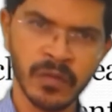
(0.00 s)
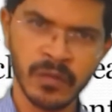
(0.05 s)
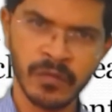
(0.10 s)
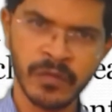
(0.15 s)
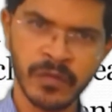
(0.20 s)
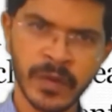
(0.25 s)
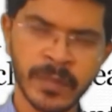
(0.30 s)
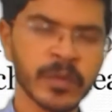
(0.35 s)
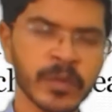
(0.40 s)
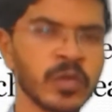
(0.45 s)

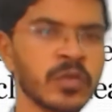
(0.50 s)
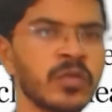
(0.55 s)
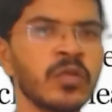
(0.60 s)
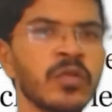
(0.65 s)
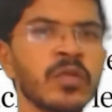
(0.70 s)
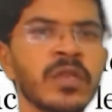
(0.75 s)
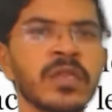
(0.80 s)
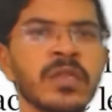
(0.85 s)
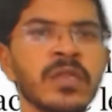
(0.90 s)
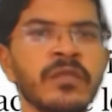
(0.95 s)
for
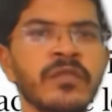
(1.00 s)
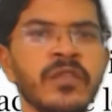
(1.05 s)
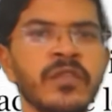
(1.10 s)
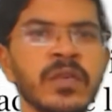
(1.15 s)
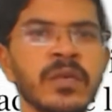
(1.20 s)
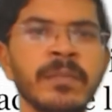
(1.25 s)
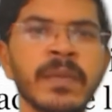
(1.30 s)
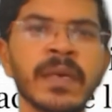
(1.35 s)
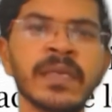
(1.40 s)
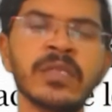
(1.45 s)
producing the
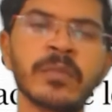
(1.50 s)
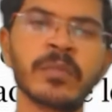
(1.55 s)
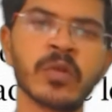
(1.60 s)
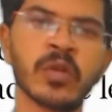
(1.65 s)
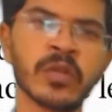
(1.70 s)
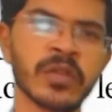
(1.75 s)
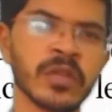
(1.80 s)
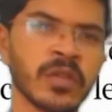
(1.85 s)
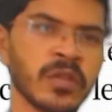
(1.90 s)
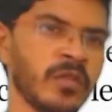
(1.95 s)
food by the
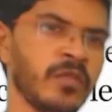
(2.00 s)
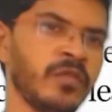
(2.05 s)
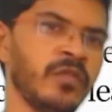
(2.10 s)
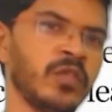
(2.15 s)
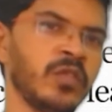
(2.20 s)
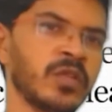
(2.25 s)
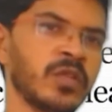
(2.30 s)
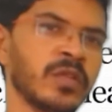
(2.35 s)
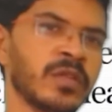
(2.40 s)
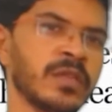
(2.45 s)
process of
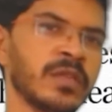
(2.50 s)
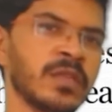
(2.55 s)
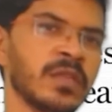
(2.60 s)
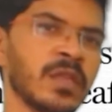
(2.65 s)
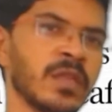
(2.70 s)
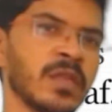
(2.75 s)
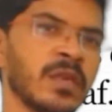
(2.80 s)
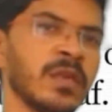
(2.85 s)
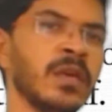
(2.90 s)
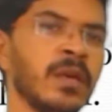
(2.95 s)

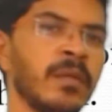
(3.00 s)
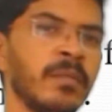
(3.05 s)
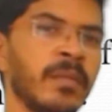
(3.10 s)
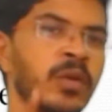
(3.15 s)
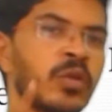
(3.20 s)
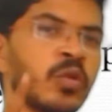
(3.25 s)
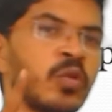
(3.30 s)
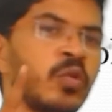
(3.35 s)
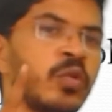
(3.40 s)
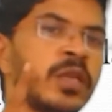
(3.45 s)
photosynthesis. But
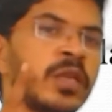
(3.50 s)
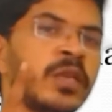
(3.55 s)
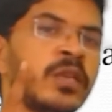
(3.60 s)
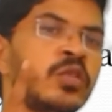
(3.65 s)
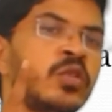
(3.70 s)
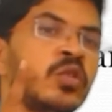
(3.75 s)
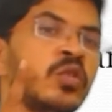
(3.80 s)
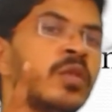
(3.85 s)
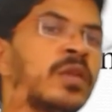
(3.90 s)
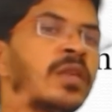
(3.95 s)
only
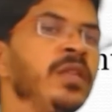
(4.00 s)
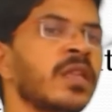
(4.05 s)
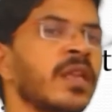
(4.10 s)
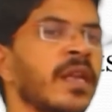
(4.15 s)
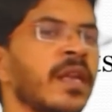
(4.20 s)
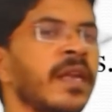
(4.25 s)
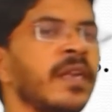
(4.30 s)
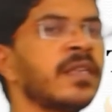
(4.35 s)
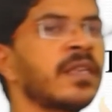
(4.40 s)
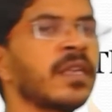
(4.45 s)
during the
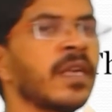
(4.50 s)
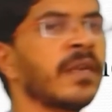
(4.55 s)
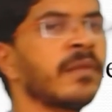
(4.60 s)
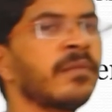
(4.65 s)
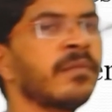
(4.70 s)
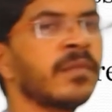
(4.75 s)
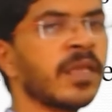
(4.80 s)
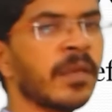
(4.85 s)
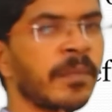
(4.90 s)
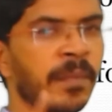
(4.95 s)
night
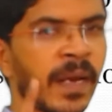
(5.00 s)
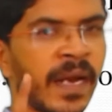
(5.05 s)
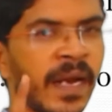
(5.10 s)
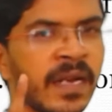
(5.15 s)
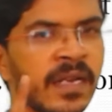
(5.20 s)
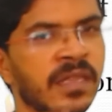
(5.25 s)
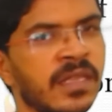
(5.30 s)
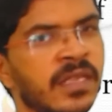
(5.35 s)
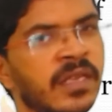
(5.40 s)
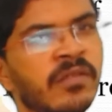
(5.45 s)
time the
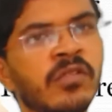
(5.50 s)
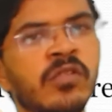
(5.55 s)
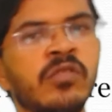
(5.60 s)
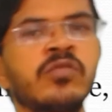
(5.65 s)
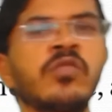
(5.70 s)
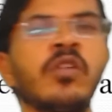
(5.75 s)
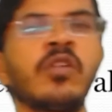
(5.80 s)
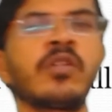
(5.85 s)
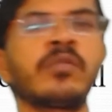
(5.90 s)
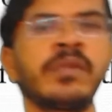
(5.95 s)
plants give out
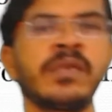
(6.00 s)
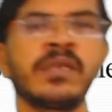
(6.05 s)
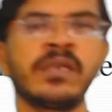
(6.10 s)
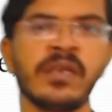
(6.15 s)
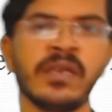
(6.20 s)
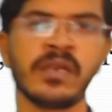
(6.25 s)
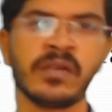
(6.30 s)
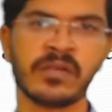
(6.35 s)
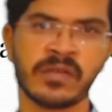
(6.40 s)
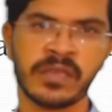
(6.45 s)
carbon
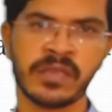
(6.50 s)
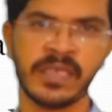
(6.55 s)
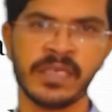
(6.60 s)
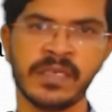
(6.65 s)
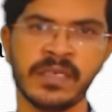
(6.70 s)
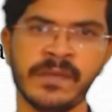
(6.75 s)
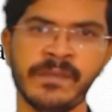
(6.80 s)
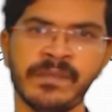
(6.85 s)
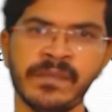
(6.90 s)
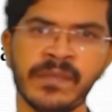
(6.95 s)
dioxide.
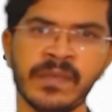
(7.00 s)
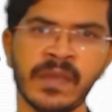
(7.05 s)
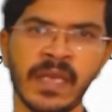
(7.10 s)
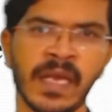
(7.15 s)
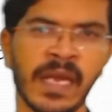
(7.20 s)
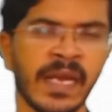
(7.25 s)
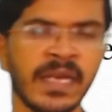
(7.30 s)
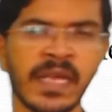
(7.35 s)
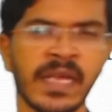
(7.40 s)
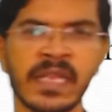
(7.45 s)

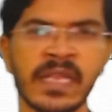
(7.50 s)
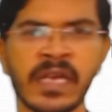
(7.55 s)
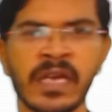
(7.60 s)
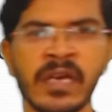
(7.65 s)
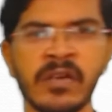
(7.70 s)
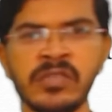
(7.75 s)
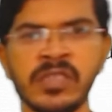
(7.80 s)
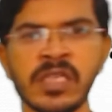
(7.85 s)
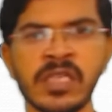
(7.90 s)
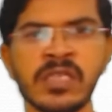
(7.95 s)
And as I
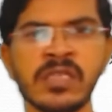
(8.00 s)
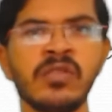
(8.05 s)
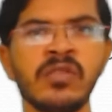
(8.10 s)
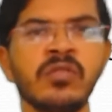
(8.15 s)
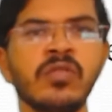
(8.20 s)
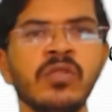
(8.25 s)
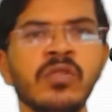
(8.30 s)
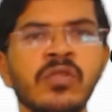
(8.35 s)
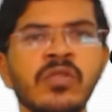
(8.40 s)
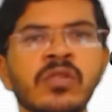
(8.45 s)
have just now
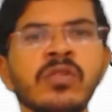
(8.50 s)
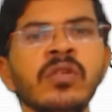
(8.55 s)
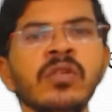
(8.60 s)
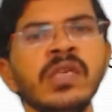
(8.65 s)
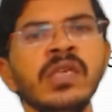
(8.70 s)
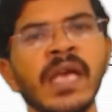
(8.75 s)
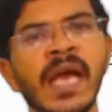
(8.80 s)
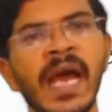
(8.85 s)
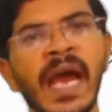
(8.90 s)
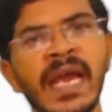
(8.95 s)
told you,
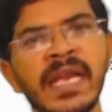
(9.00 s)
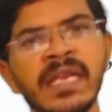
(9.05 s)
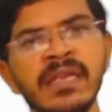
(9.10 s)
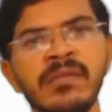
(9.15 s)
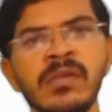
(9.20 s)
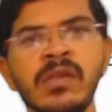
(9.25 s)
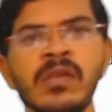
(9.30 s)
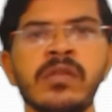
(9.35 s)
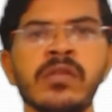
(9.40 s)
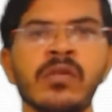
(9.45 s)

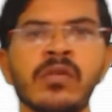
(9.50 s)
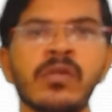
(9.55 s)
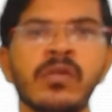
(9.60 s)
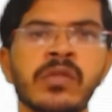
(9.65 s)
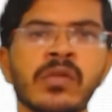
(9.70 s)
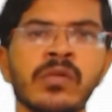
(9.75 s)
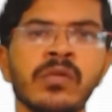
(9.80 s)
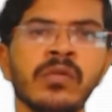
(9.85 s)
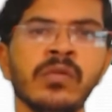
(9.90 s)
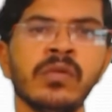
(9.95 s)
animals
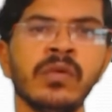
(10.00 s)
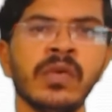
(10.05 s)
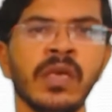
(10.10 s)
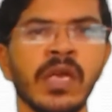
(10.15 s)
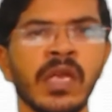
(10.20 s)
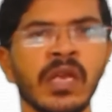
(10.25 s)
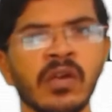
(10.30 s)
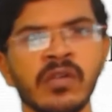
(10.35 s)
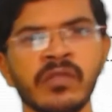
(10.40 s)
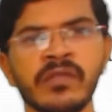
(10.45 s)
also
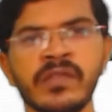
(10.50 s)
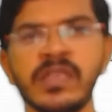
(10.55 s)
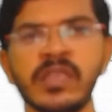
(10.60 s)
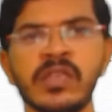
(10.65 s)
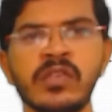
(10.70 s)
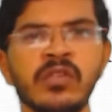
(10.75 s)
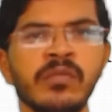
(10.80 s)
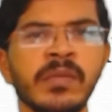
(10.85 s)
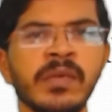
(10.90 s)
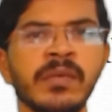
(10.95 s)
along with the
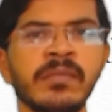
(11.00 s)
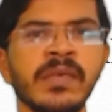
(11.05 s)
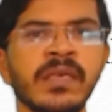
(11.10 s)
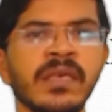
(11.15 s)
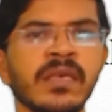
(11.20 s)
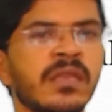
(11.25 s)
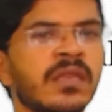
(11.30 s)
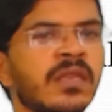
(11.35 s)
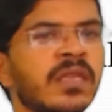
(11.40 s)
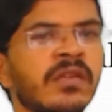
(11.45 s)
human
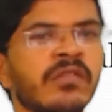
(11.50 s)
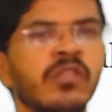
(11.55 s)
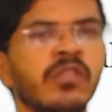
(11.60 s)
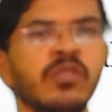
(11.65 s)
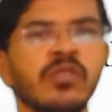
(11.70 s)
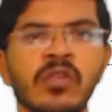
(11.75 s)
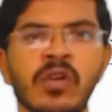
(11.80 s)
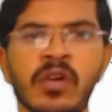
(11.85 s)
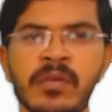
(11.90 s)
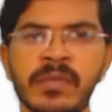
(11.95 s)
beings give
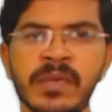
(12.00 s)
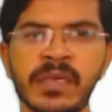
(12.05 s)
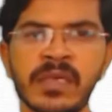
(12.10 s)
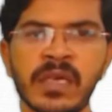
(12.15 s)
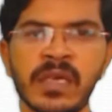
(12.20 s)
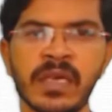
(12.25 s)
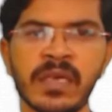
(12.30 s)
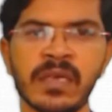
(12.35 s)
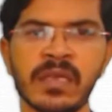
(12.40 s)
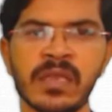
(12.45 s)
out carbon
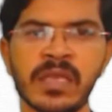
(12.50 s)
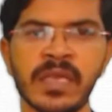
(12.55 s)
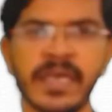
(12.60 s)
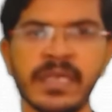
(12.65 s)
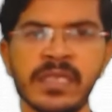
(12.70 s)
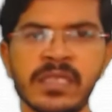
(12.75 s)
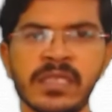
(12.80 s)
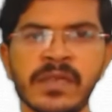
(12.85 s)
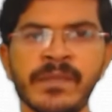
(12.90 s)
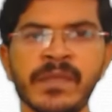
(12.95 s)

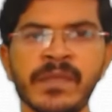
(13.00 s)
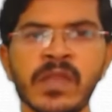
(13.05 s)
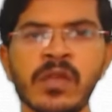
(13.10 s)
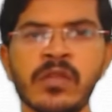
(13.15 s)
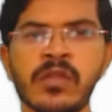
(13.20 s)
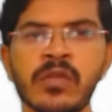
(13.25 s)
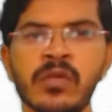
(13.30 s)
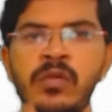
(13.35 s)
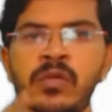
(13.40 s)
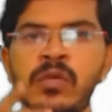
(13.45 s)
dioxide.
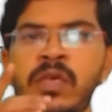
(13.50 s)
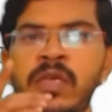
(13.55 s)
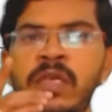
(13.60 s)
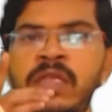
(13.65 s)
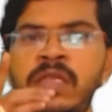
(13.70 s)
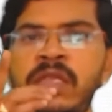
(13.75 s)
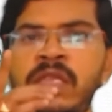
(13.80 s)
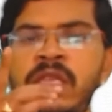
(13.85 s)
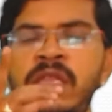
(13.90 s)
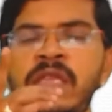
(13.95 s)
So
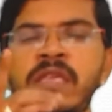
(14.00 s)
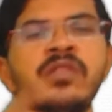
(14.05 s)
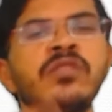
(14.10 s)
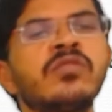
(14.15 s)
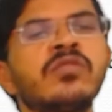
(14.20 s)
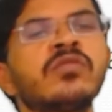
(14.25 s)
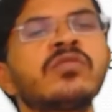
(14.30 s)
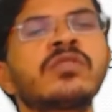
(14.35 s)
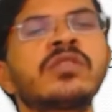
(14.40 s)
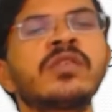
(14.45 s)
this is
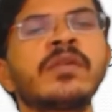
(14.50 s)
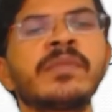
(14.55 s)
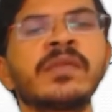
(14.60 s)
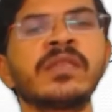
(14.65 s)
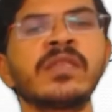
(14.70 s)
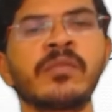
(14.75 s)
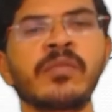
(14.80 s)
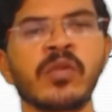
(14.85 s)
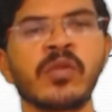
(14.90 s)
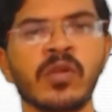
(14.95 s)
used up in
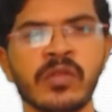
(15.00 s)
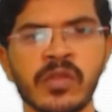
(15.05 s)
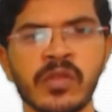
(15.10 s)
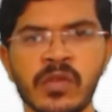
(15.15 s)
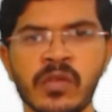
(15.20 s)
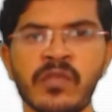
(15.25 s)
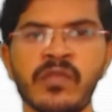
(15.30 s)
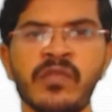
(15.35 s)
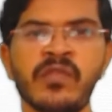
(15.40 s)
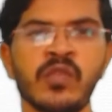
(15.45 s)
the process
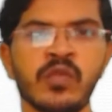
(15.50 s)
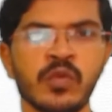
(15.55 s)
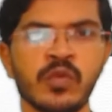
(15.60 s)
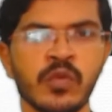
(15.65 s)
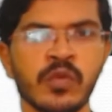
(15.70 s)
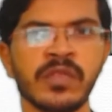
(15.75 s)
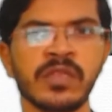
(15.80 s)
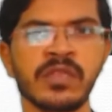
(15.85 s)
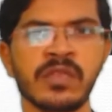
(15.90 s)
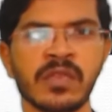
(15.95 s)
of
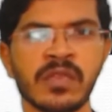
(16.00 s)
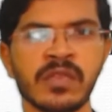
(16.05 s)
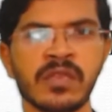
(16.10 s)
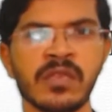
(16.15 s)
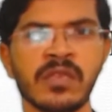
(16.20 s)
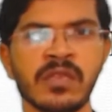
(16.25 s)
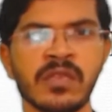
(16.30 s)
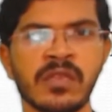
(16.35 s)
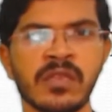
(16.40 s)
photosynthesis.